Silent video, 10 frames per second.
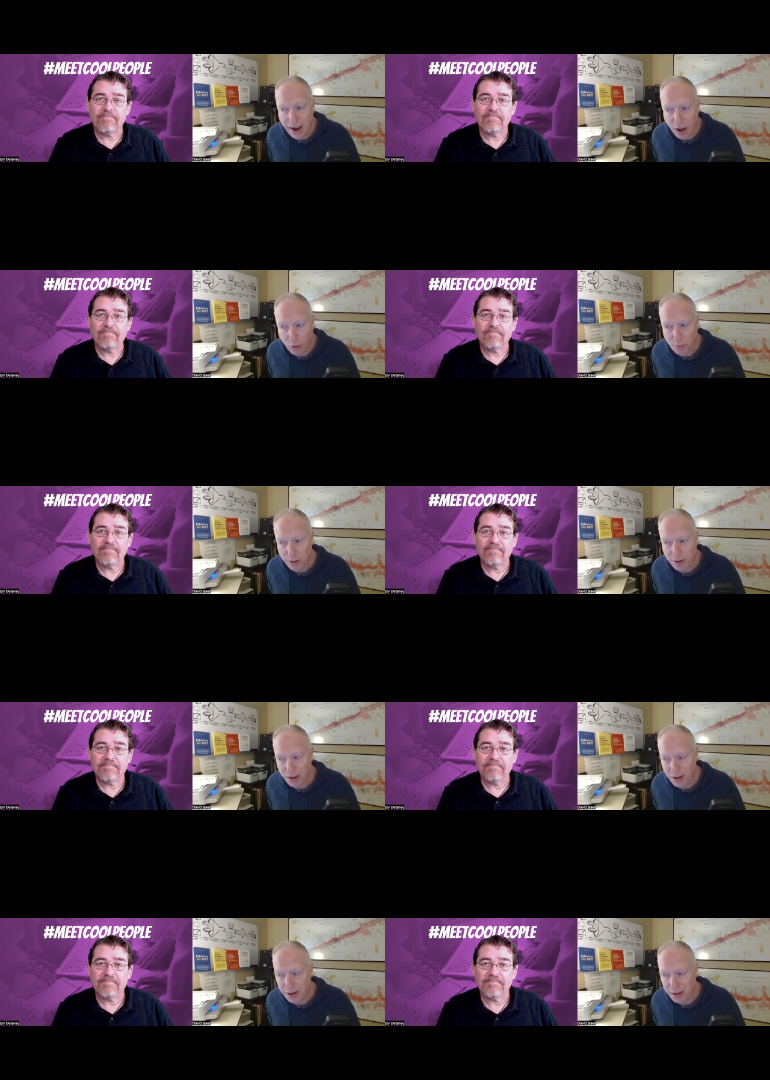Speaker 1: help
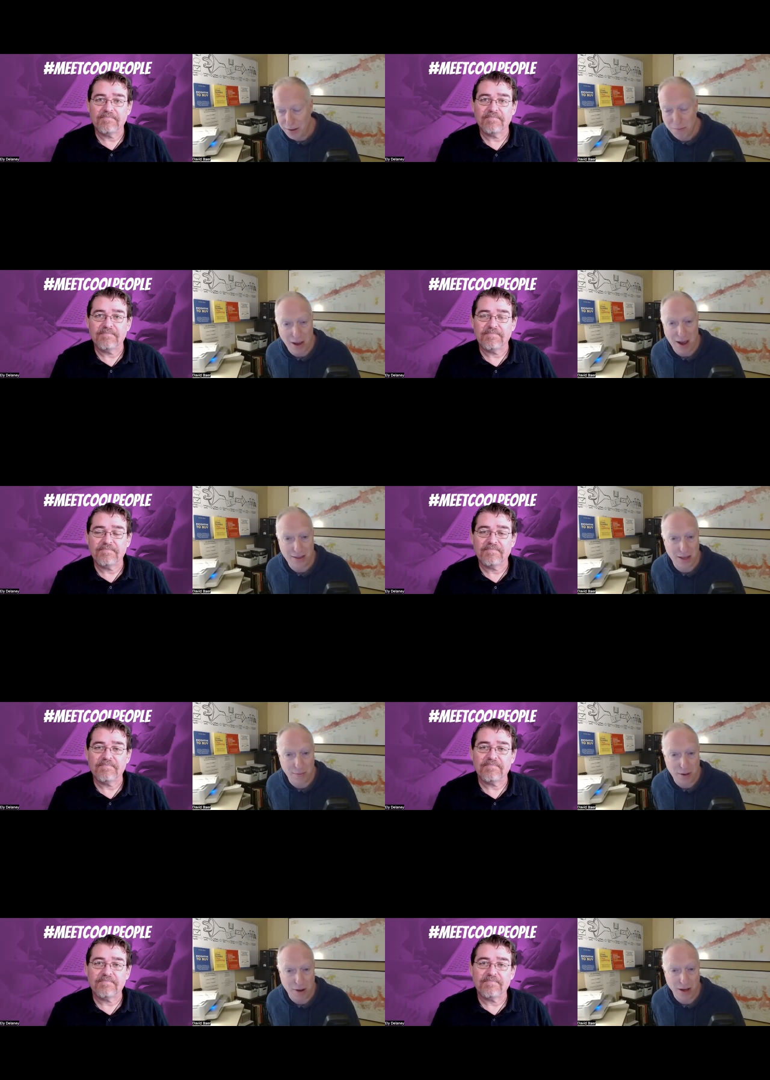uh, impact
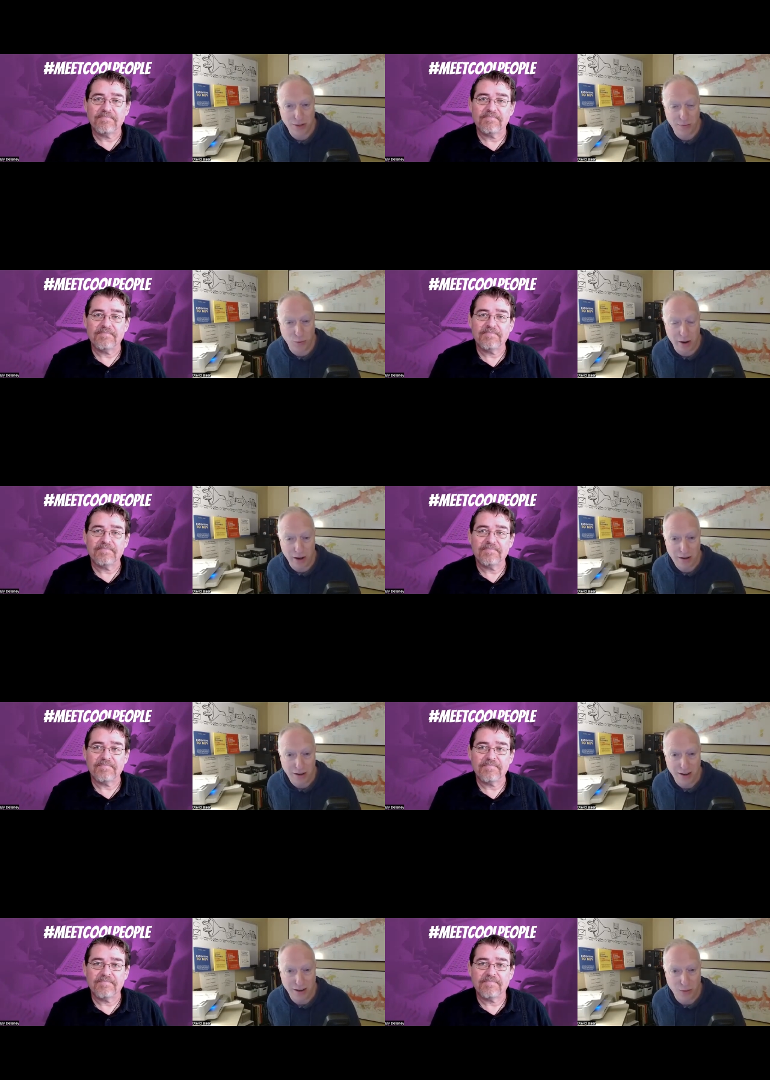them in a positive
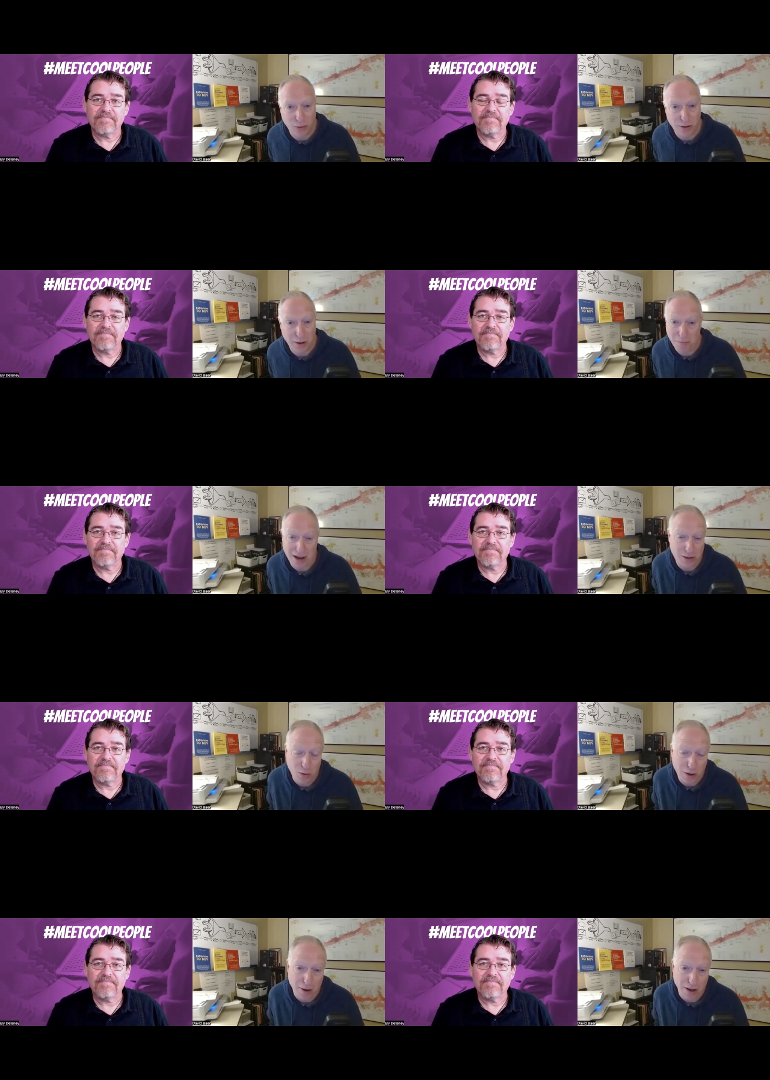way or impact
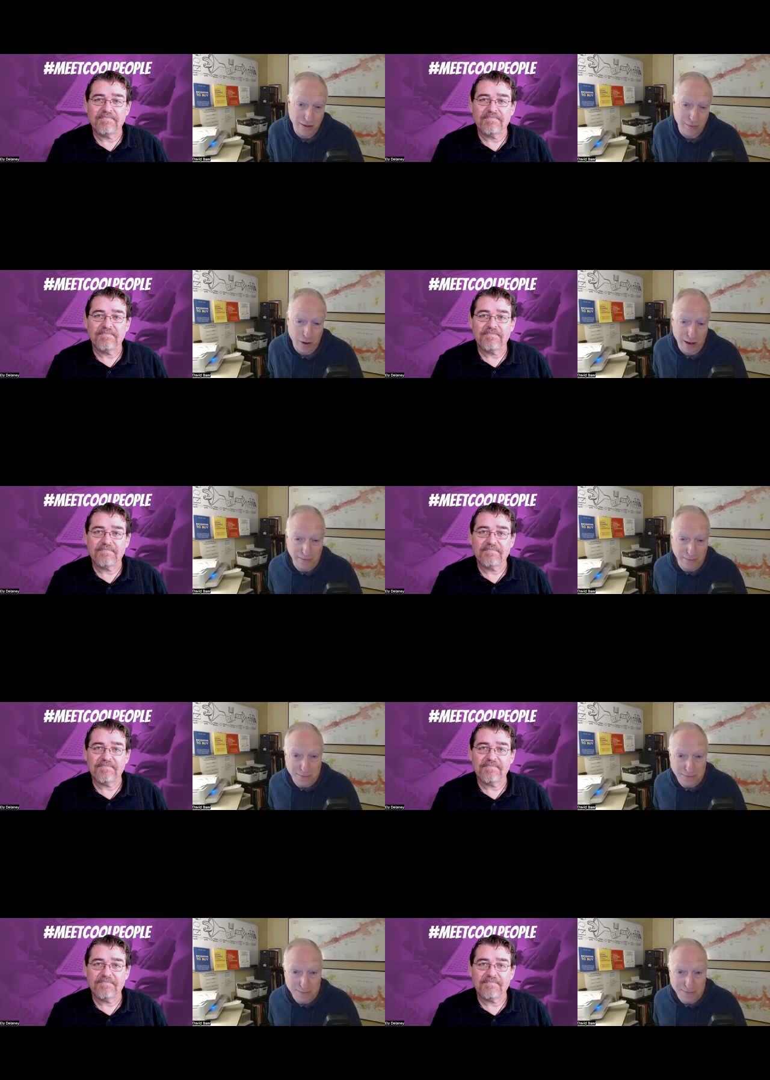you in a positive way.
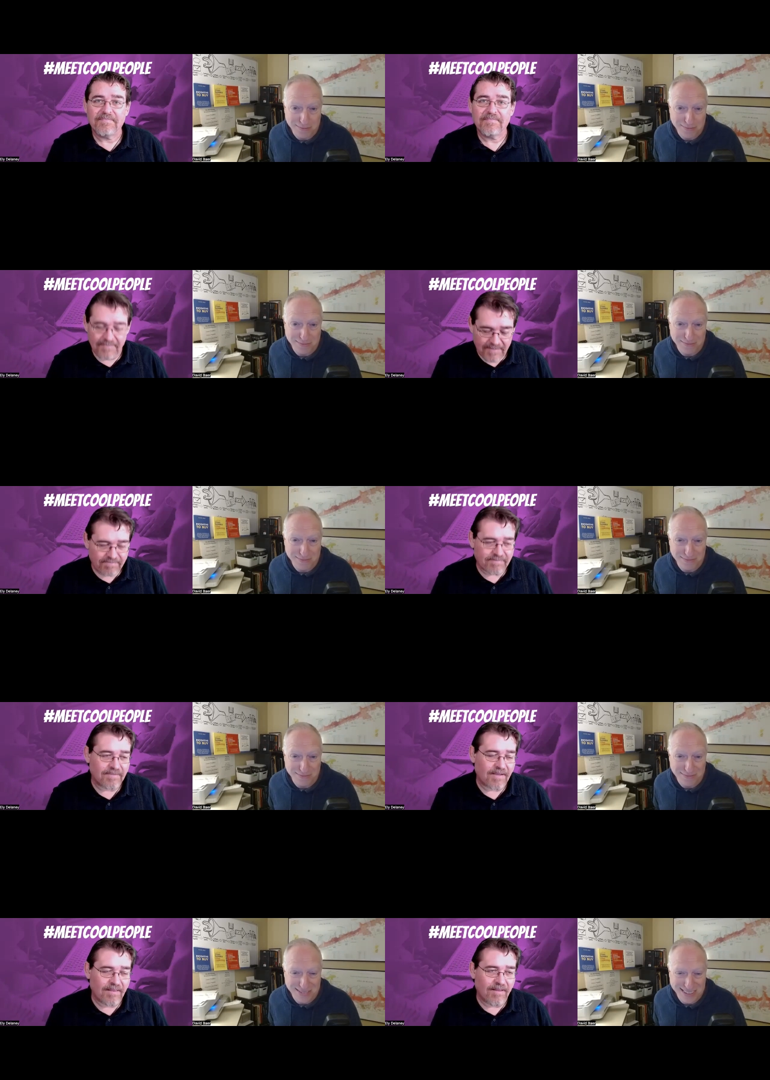
Speaker 2: Definitely.
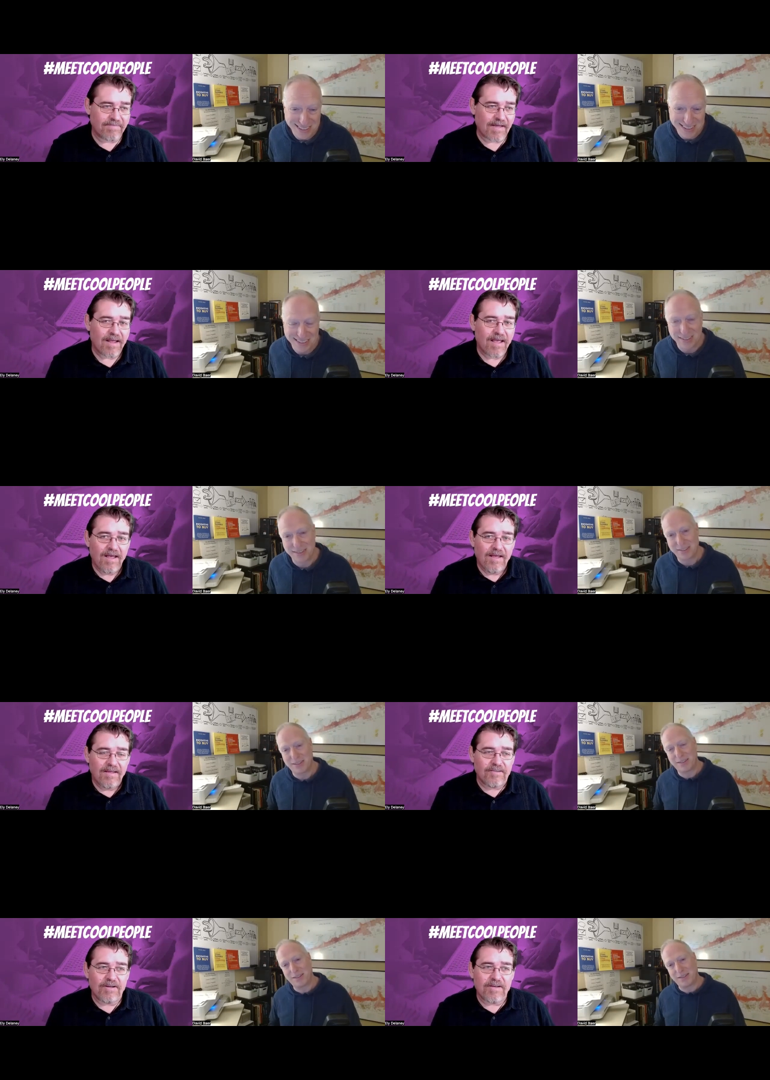I love that.
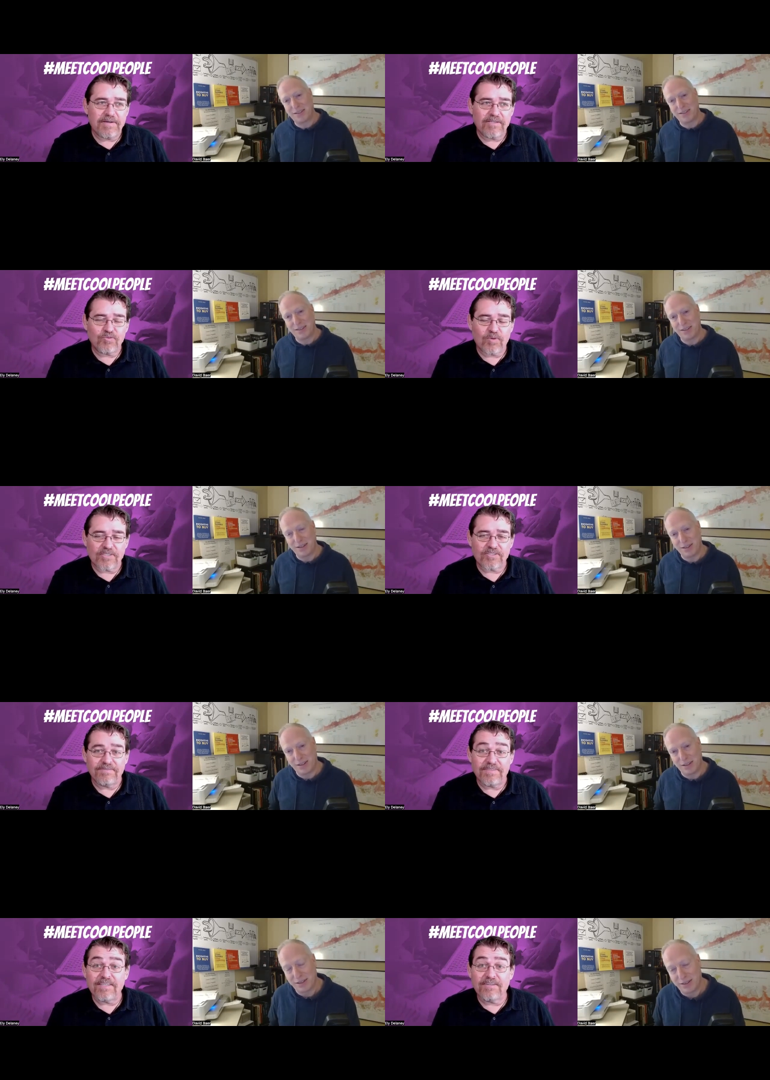You know, anybody who's watching the
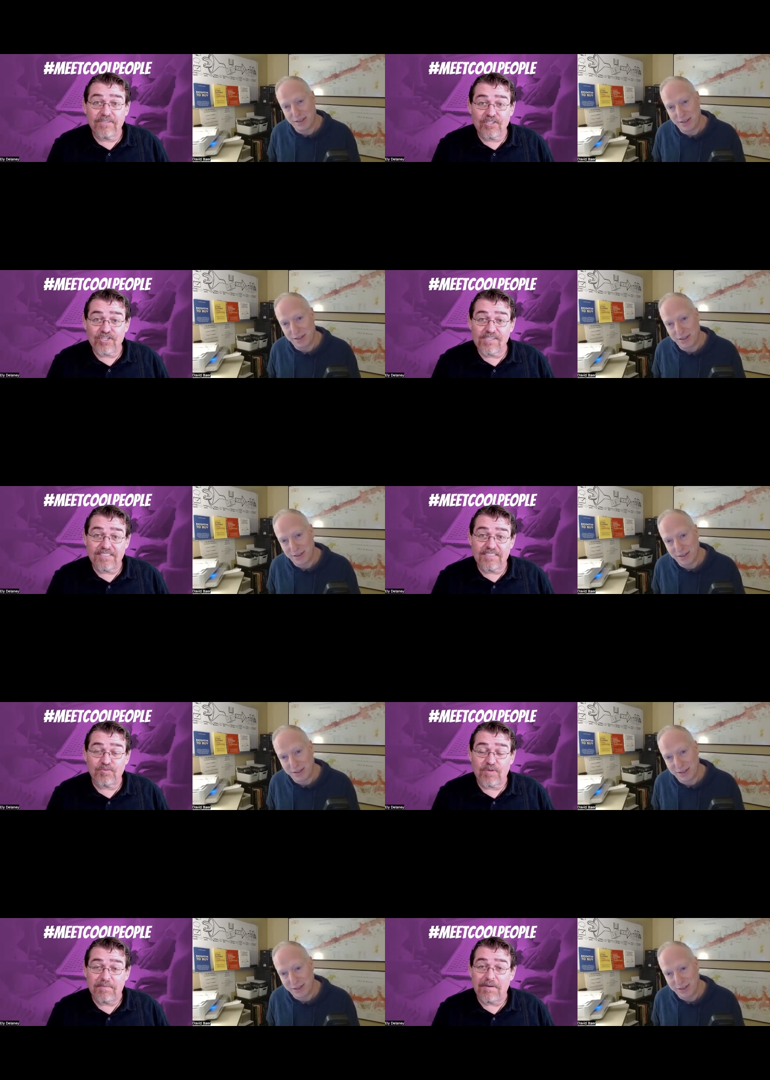video version of this,
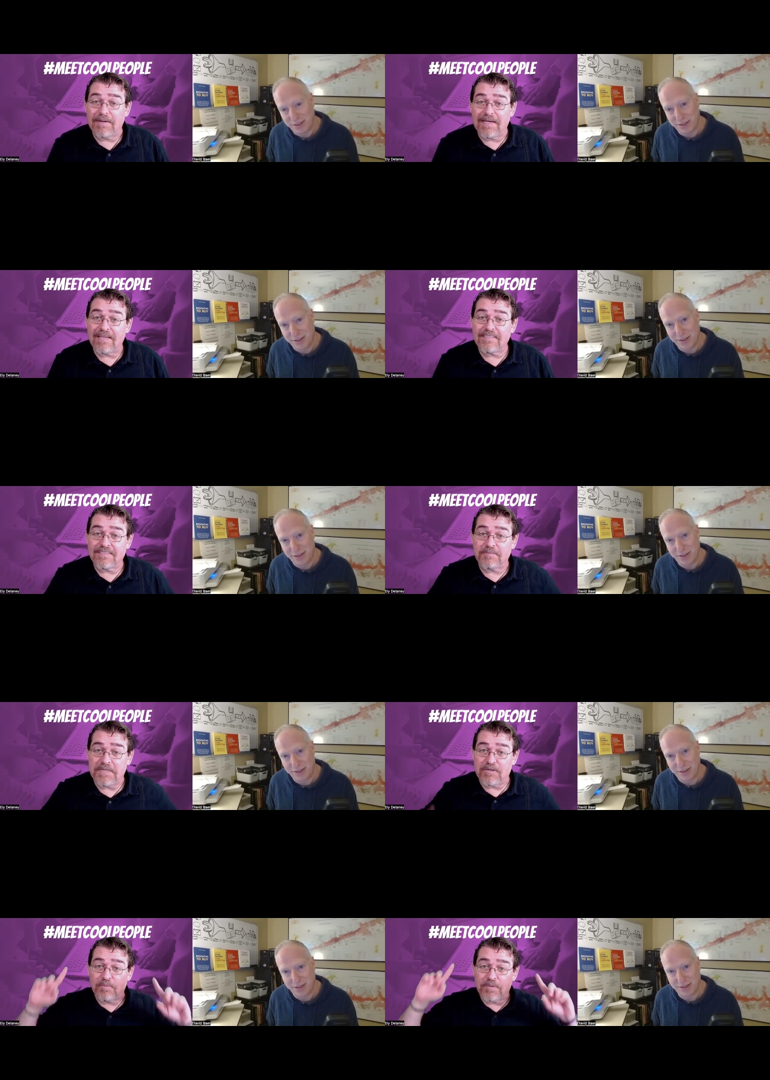right above my head, it says meet
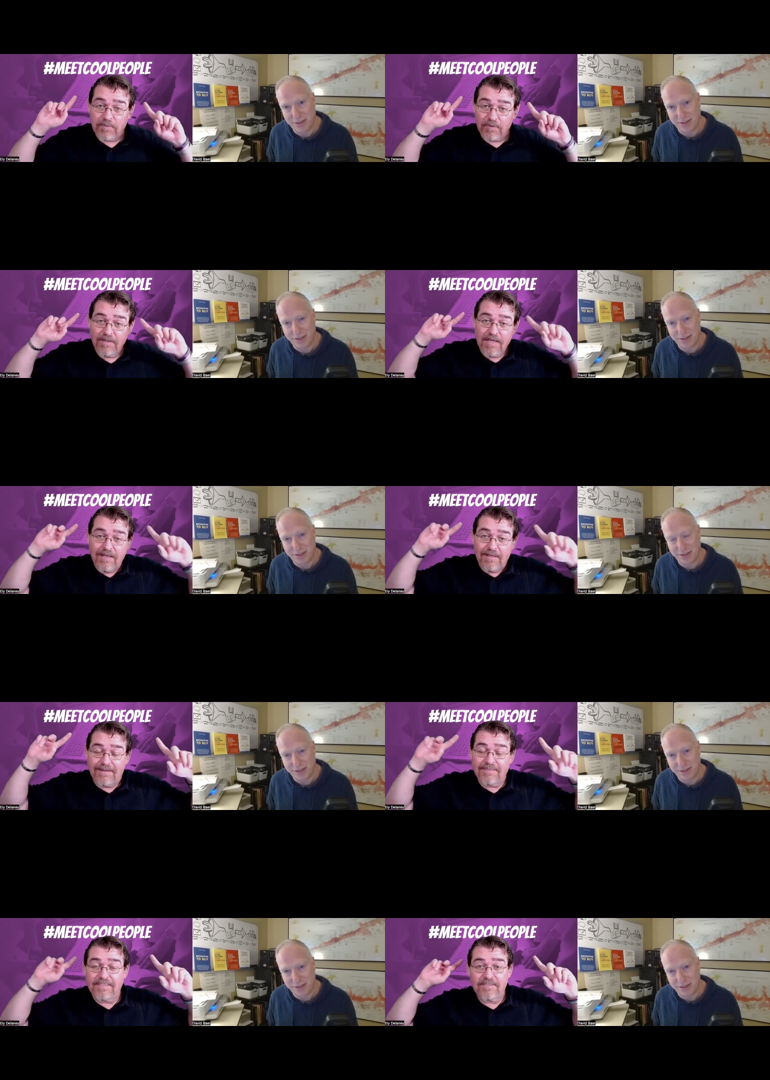cool people. That
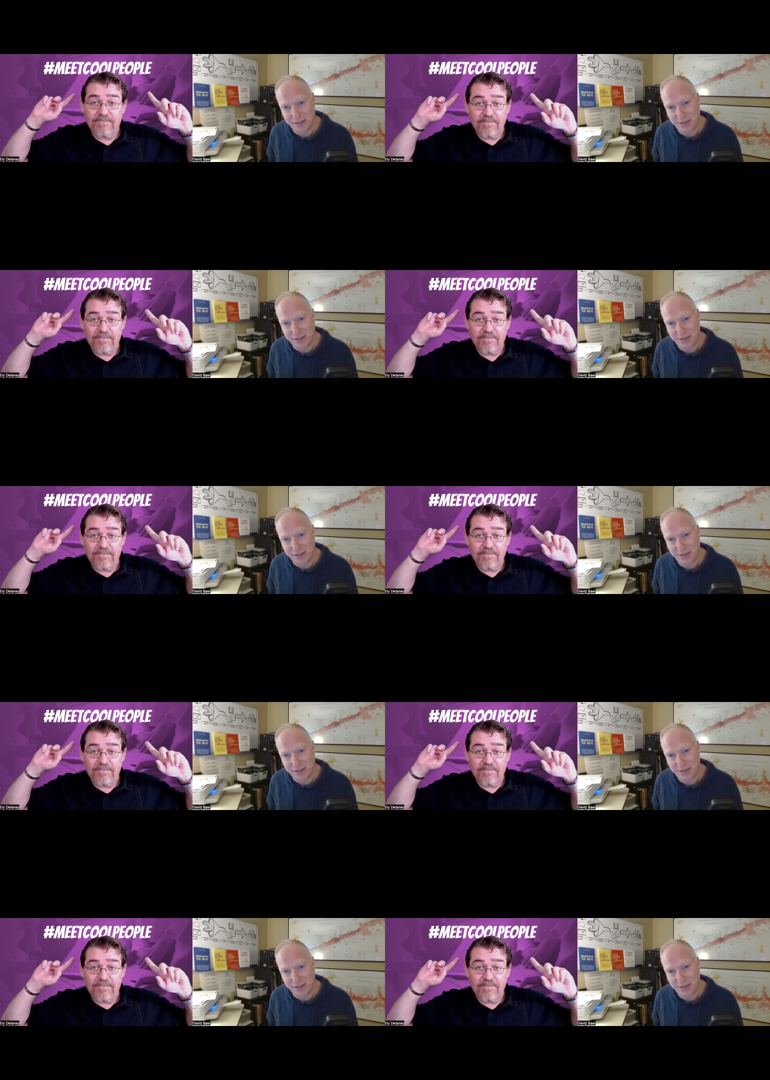is there for a